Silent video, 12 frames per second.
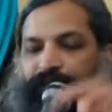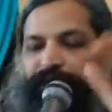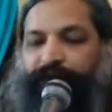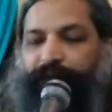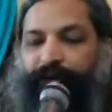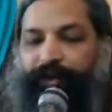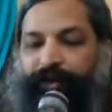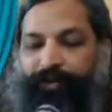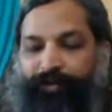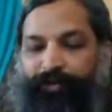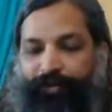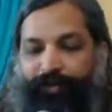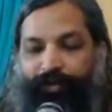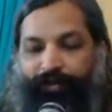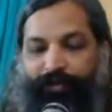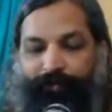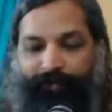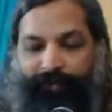So he has
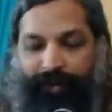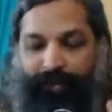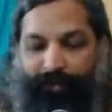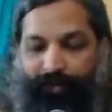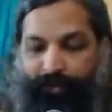said,